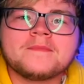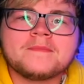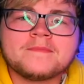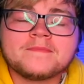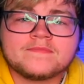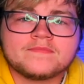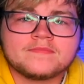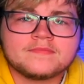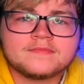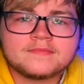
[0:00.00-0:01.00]

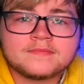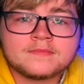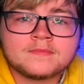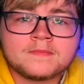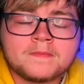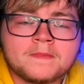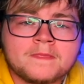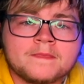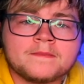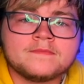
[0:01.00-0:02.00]

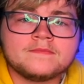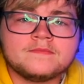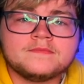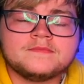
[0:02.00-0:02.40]
(not speaking)